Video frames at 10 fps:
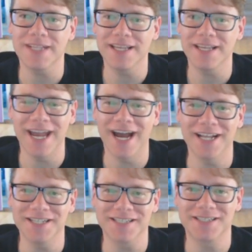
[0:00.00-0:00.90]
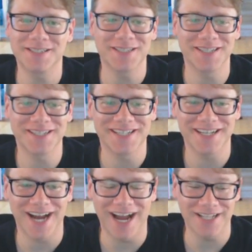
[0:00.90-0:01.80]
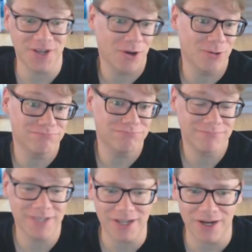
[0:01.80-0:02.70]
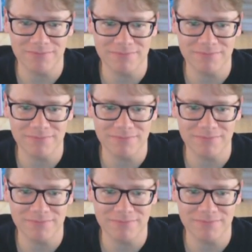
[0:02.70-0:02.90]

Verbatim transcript: yeah, I just uh, so you know